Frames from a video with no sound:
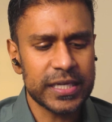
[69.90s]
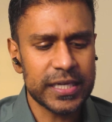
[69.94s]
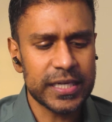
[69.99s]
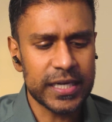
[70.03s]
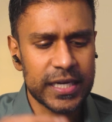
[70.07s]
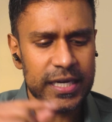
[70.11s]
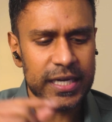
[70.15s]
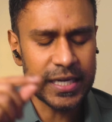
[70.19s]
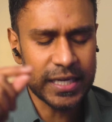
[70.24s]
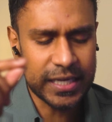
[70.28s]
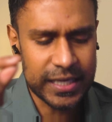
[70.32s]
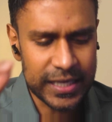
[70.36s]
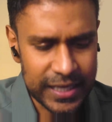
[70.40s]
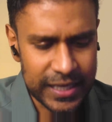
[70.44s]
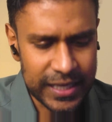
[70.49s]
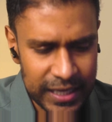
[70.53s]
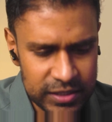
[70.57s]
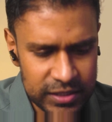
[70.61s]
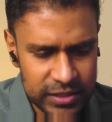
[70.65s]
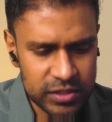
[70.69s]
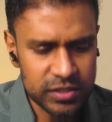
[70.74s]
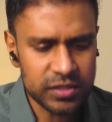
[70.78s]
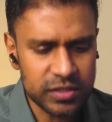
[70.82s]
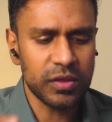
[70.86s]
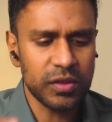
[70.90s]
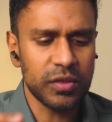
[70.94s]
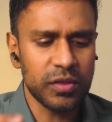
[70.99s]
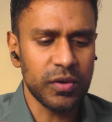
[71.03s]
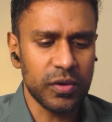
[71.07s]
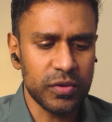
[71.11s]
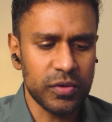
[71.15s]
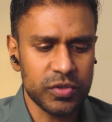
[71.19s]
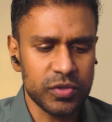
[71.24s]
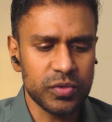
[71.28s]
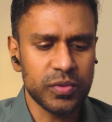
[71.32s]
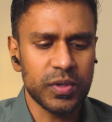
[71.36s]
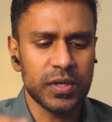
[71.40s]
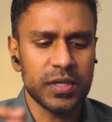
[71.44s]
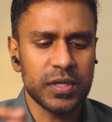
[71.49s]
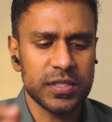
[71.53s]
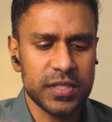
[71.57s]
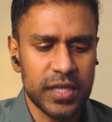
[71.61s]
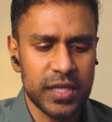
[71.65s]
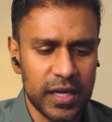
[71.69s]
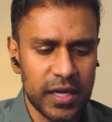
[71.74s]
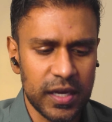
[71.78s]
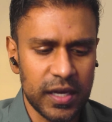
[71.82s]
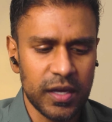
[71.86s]
against those who are
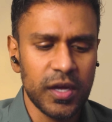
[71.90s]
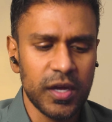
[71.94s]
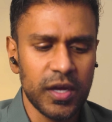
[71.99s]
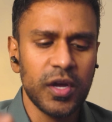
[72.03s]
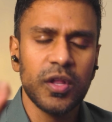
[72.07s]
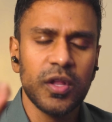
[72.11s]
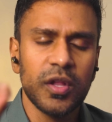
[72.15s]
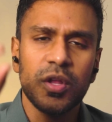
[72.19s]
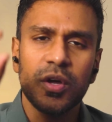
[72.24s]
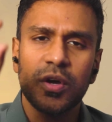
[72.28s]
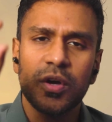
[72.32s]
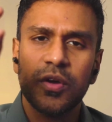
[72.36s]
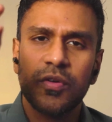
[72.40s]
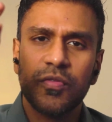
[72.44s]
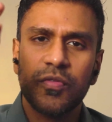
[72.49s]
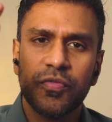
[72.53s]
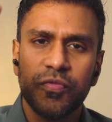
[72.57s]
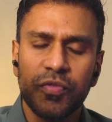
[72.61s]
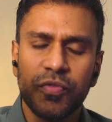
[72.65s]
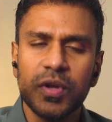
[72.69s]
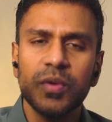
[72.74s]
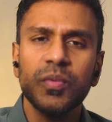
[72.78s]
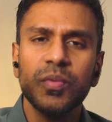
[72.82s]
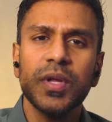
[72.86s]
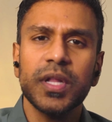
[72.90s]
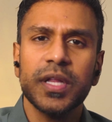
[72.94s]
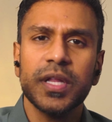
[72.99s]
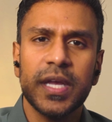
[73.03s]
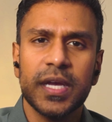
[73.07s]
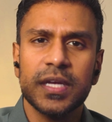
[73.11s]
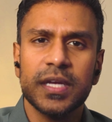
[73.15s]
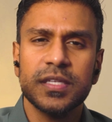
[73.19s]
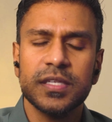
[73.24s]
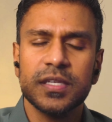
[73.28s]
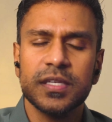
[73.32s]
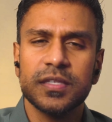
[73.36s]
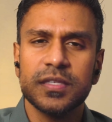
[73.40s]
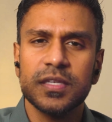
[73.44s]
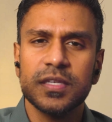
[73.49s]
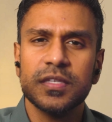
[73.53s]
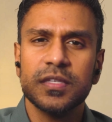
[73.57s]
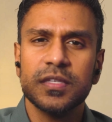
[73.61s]
saying, look, free will can't exist